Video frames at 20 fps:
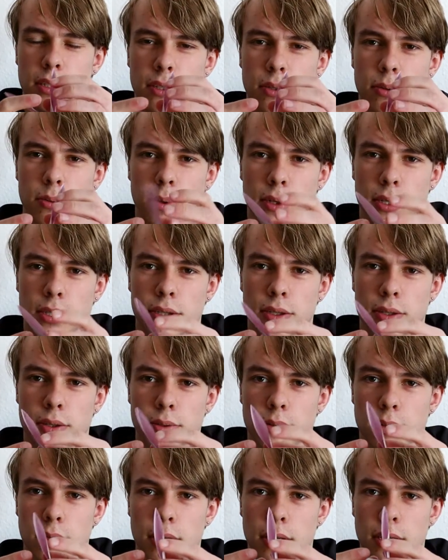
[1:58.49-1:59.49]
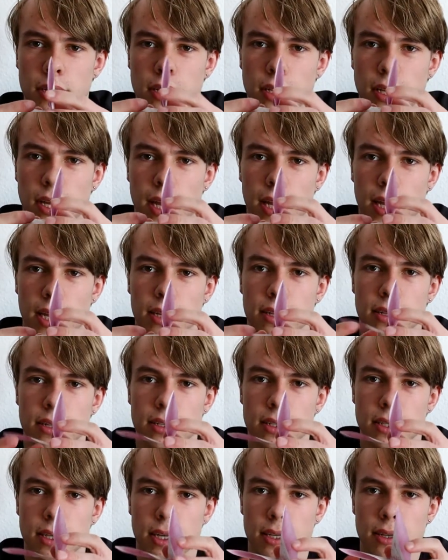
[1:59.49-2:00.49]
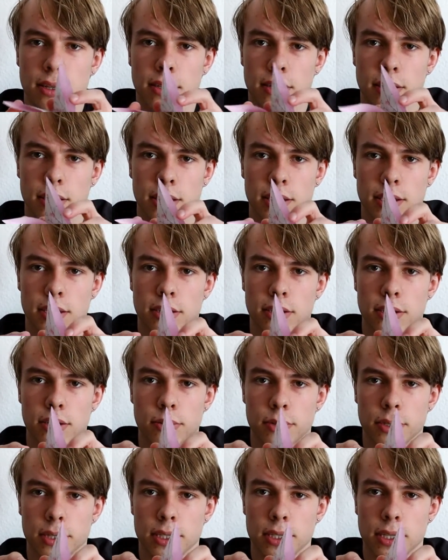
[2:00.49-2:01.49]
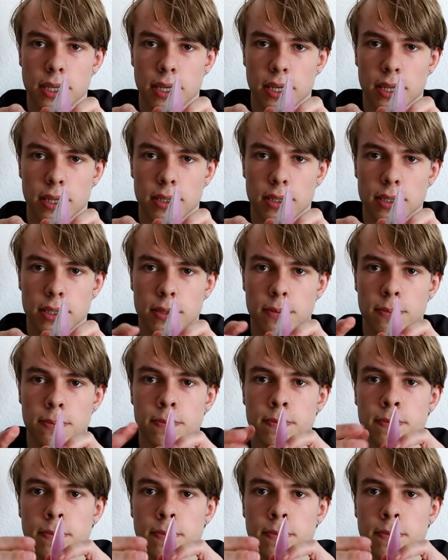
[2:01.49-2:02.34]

You want to angle it at the 90 degrees like this,